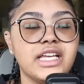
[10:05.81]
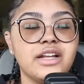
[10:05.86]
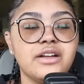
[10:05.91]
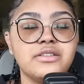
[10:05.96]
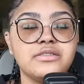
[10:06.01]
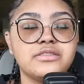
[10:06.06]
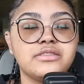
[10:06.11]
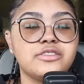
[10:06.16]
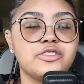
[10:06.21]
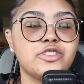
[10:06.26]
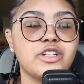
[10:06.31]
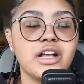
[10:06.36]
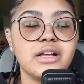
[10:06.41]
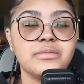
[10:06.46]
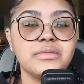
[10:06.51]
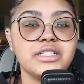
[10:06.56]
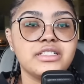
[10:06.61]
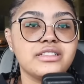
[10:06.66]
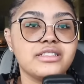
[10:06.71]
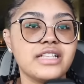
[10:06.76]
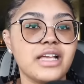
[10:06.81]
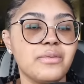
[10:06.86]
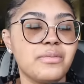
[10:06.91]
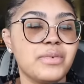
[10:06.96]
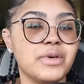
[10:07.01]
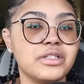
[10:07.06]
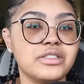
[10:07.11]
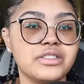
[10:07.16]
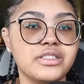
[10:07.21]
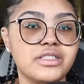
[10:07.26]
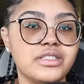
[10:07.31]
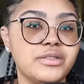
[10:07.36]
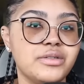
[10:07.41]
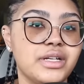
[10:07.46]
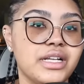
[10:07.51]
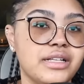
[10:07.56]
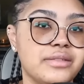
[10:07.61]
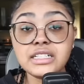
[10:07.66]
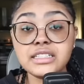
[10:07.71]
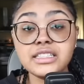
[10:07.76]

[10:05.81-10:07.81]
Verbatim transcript: don't strike me as the type of person to do that.